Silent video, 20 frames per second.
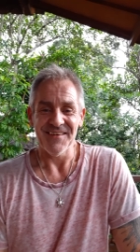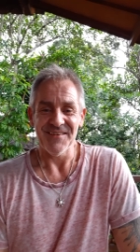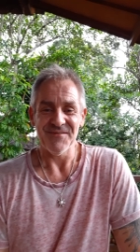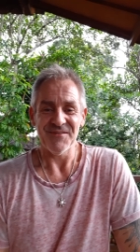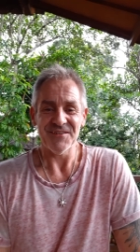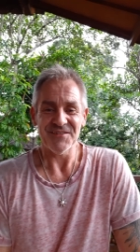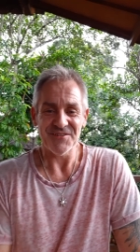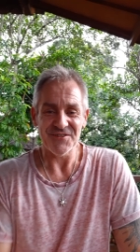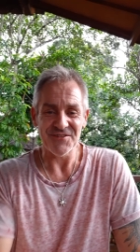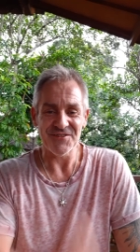
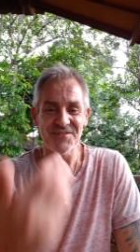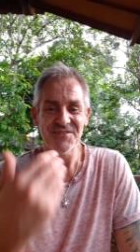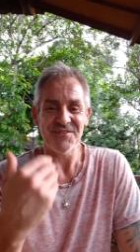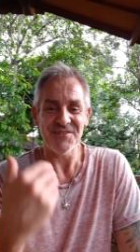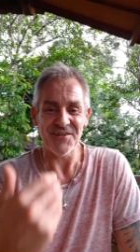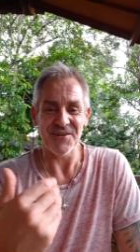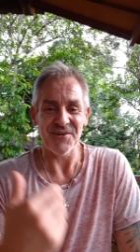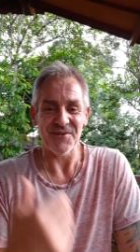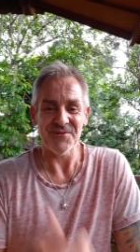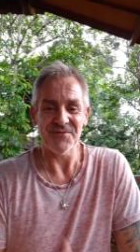What does,
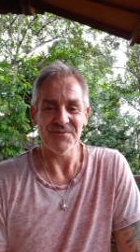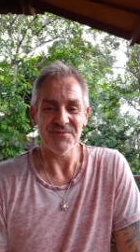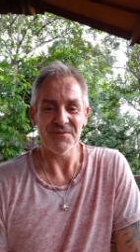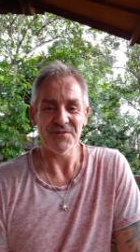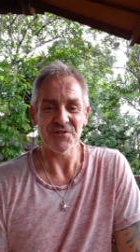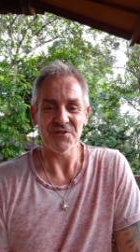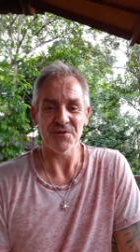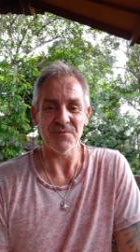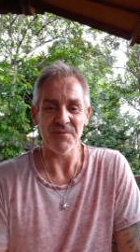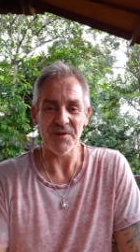you know, when
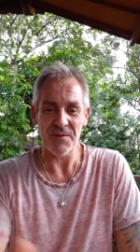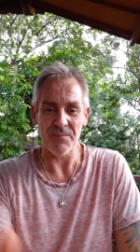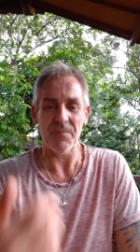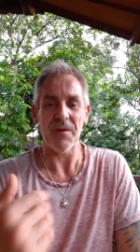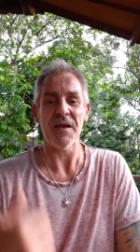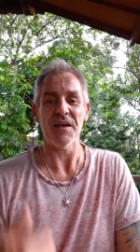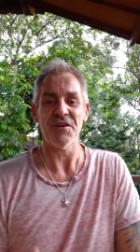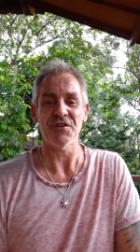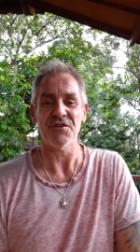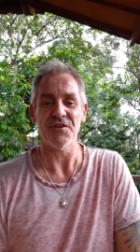somebody
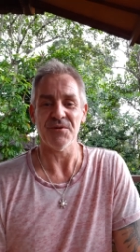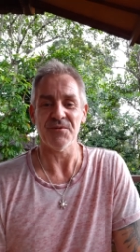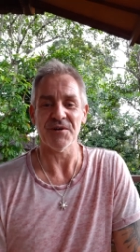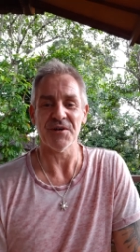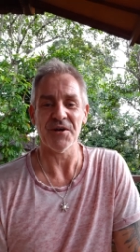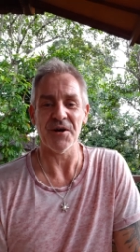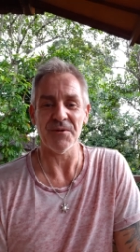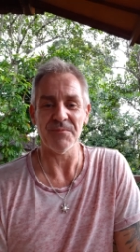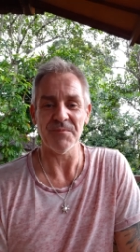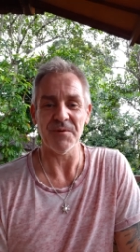pays you a
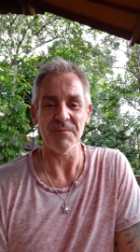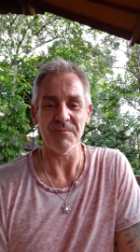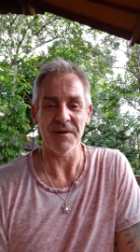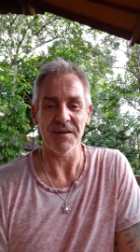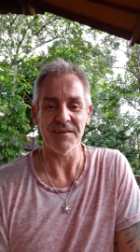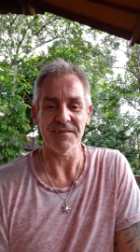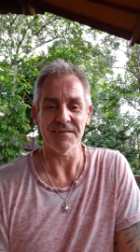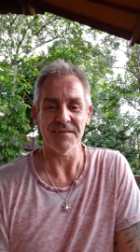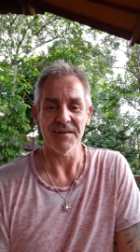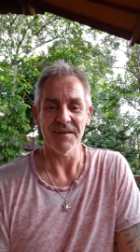
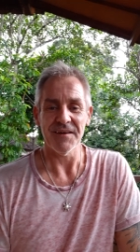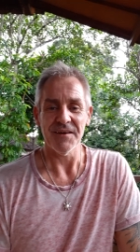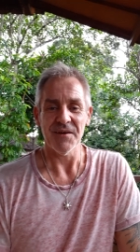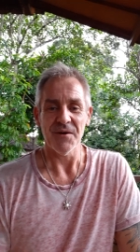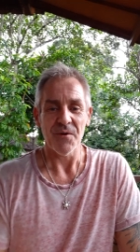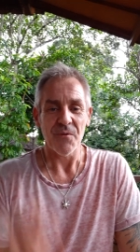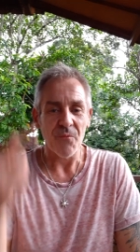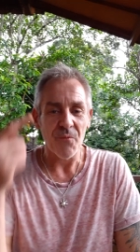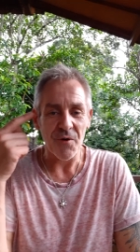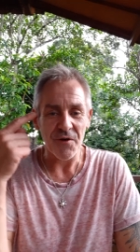compliment,
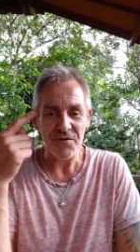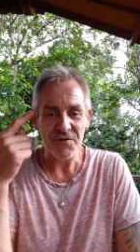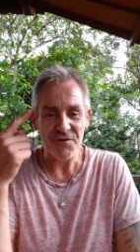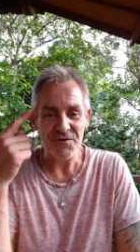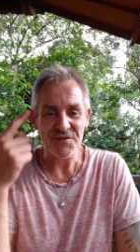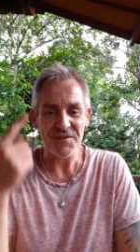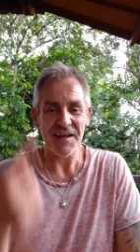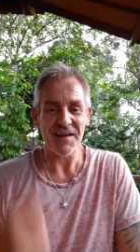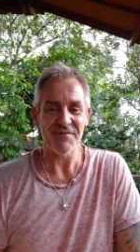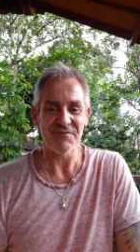what
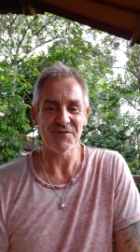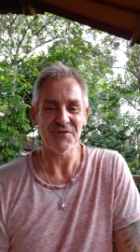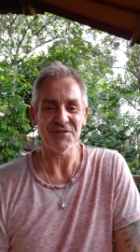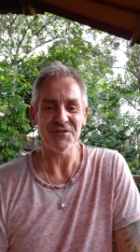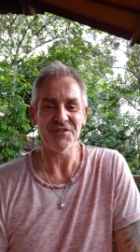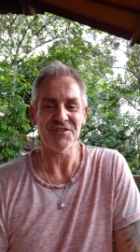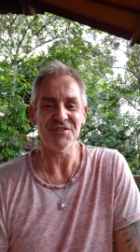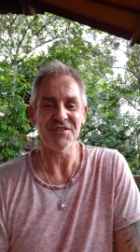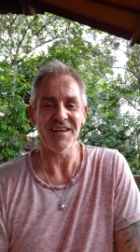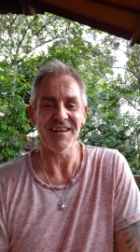does that
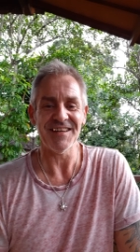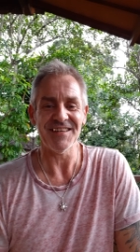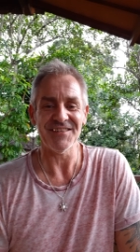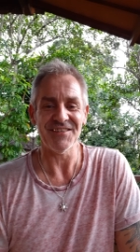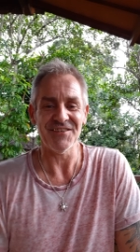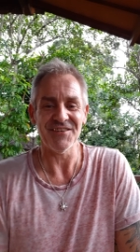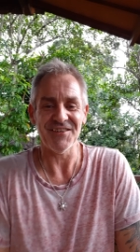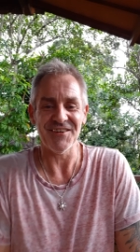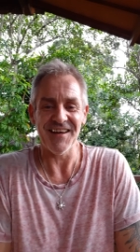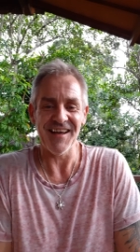voice say in
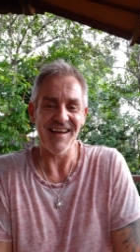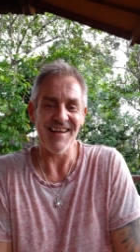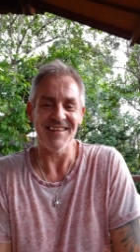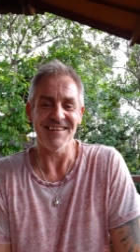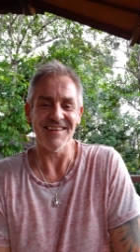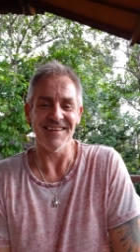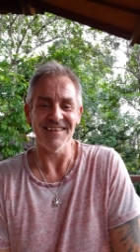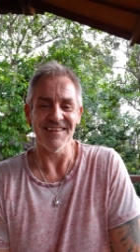your head?